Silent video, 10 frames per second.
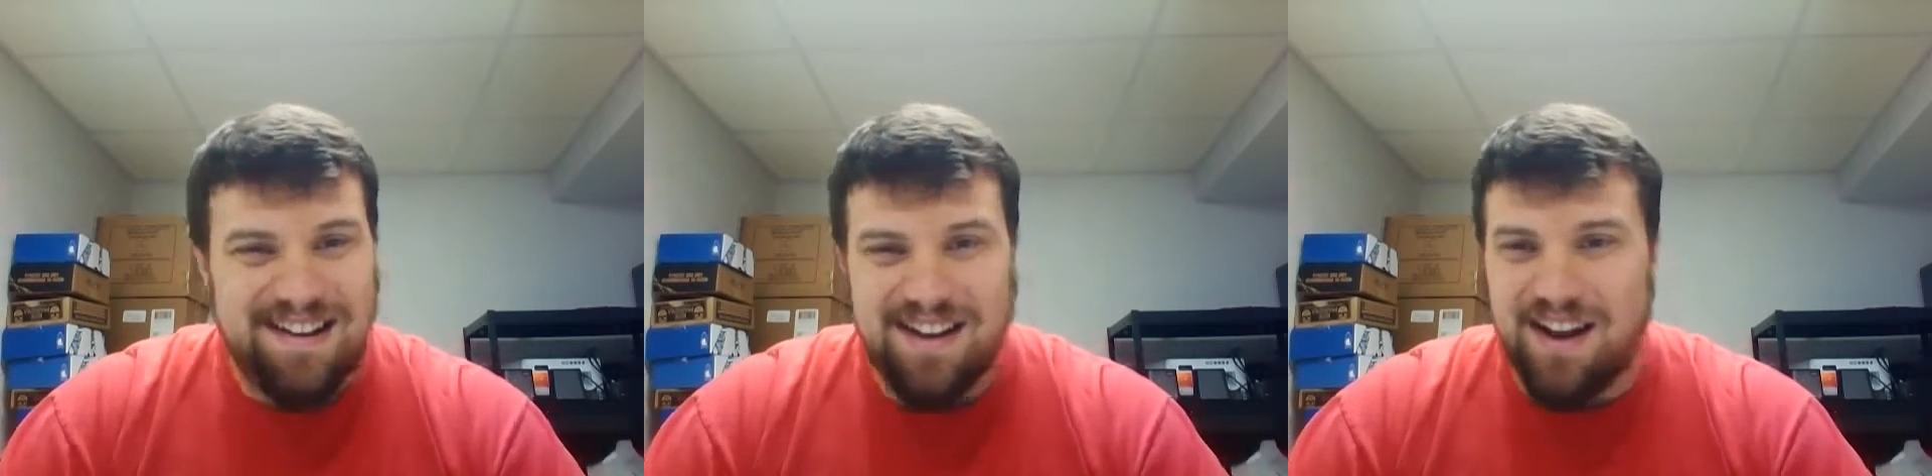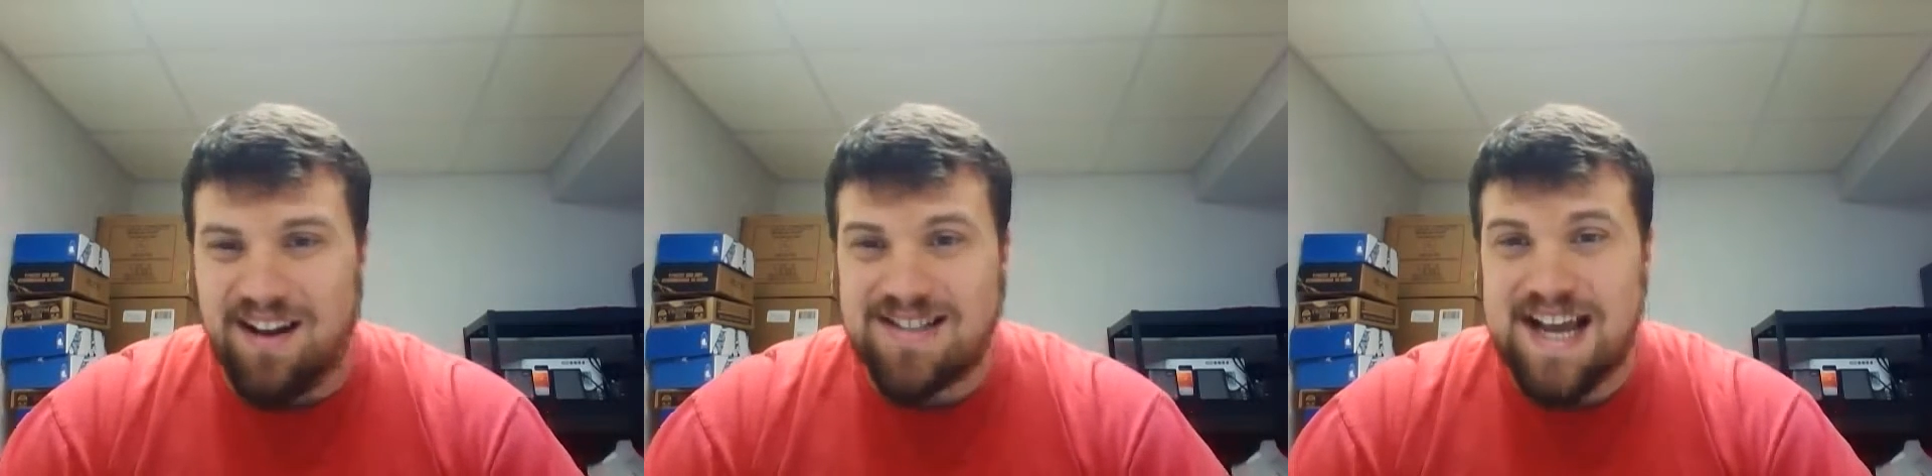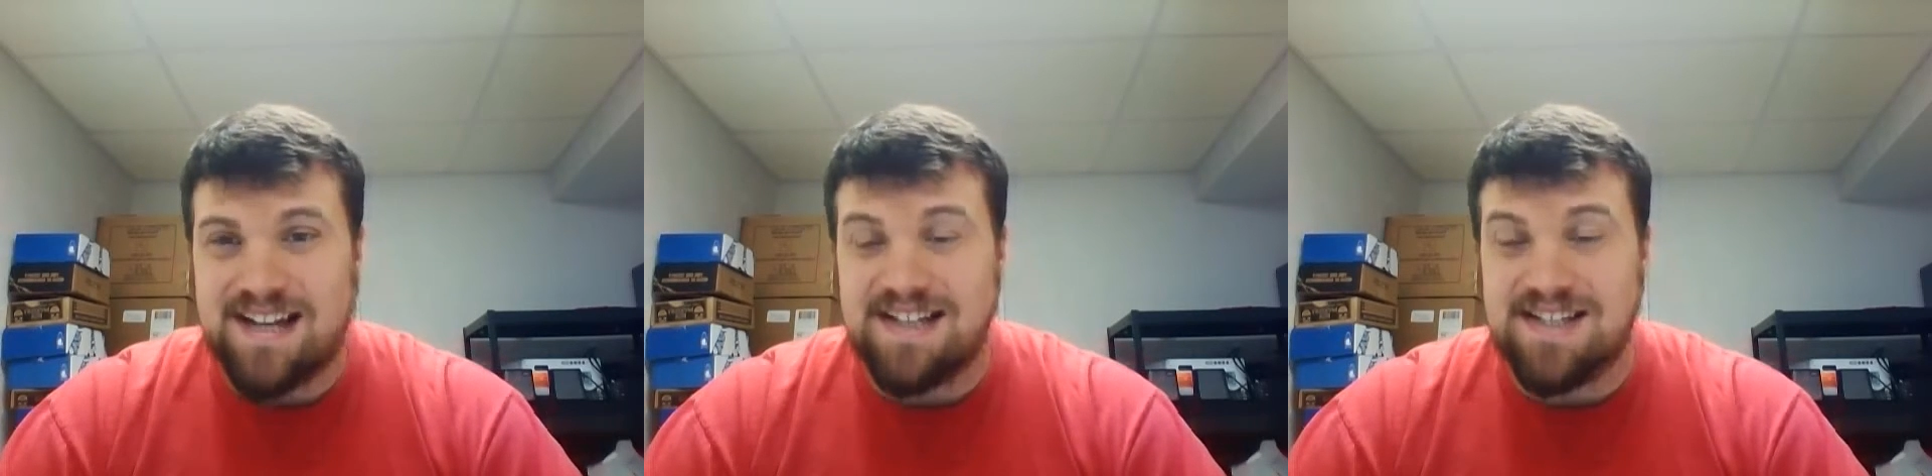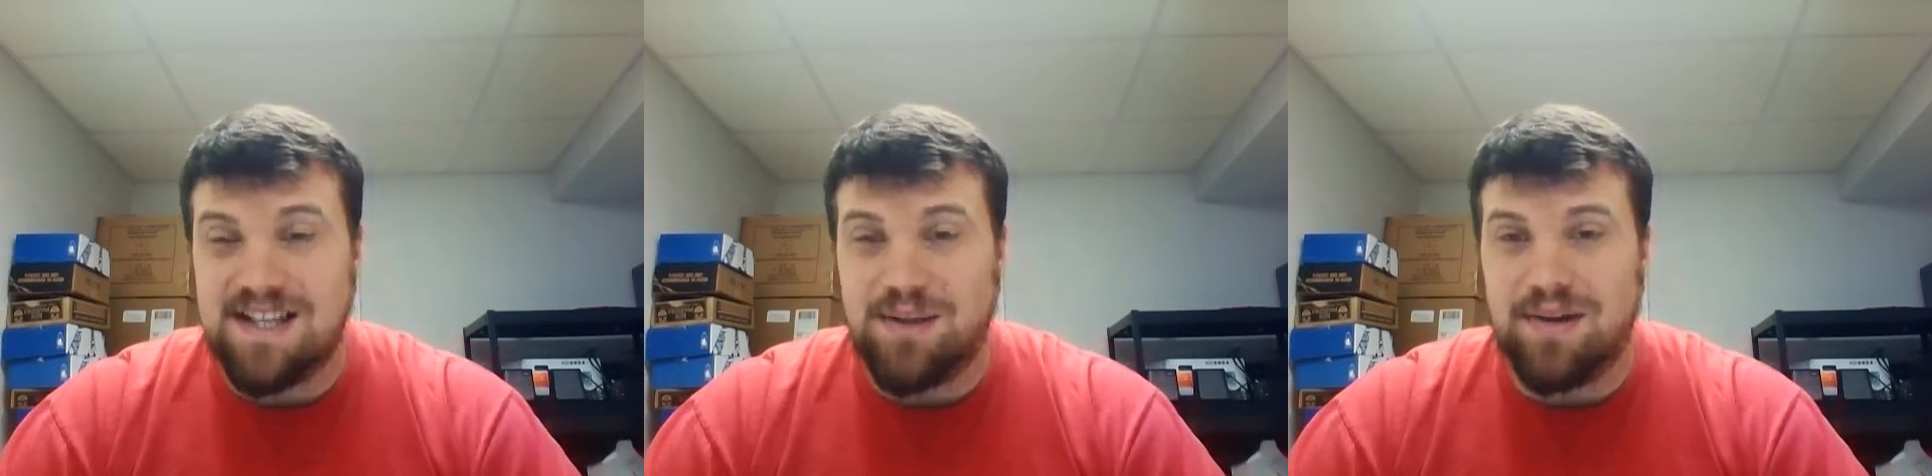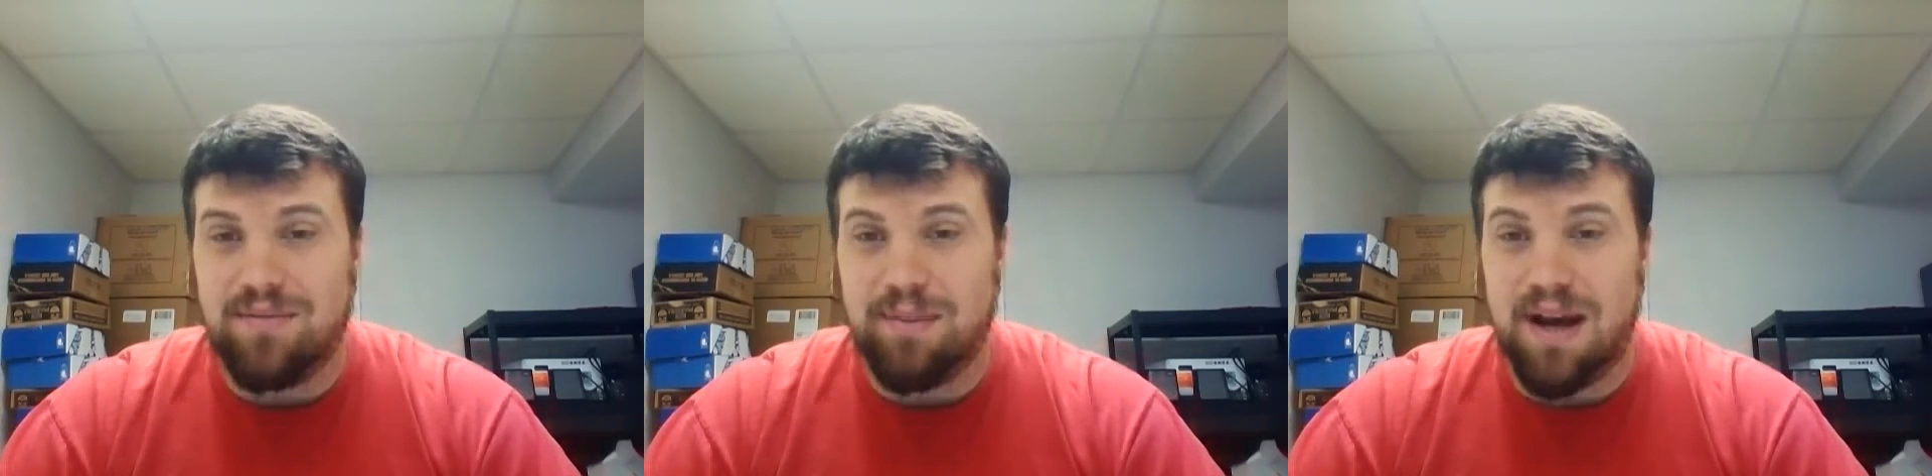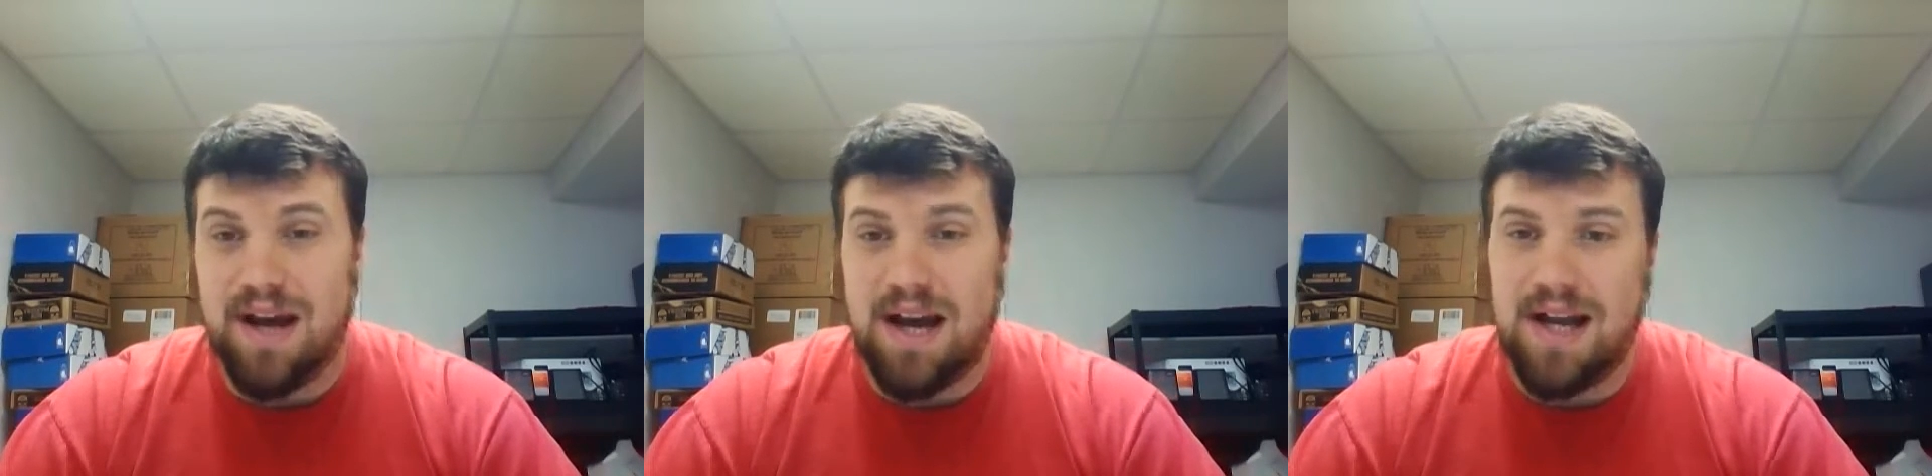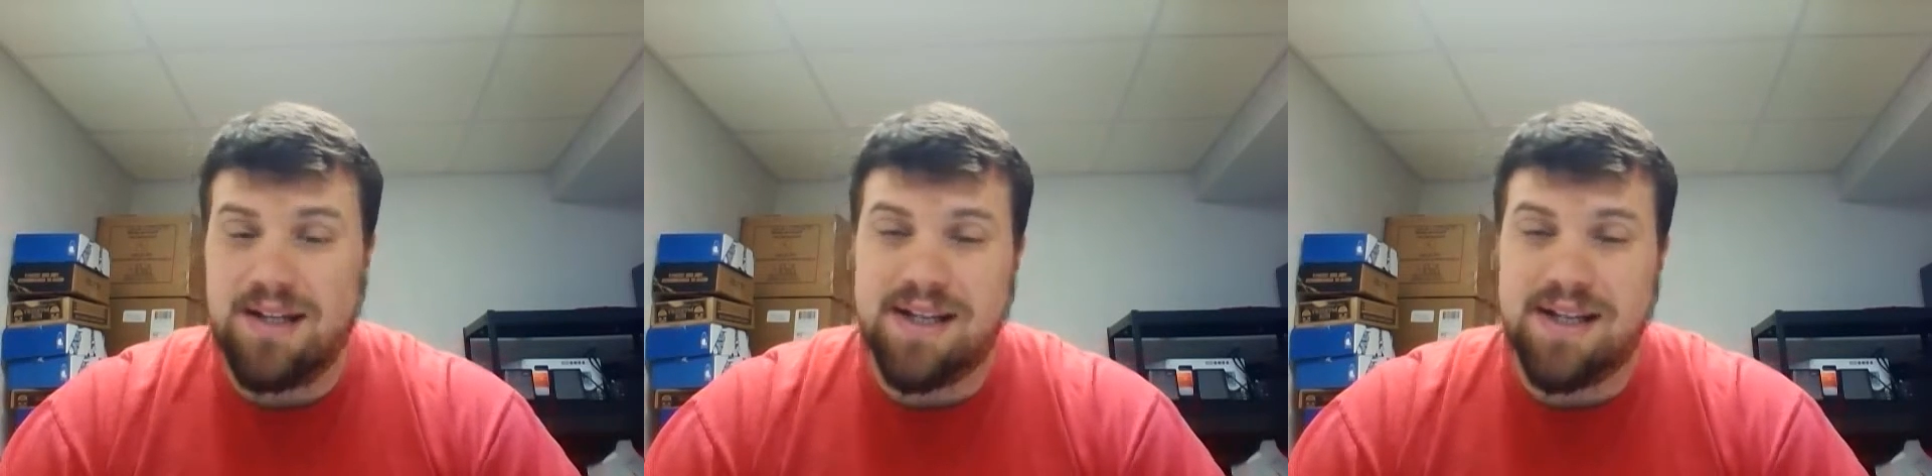attacked EC3 from behind.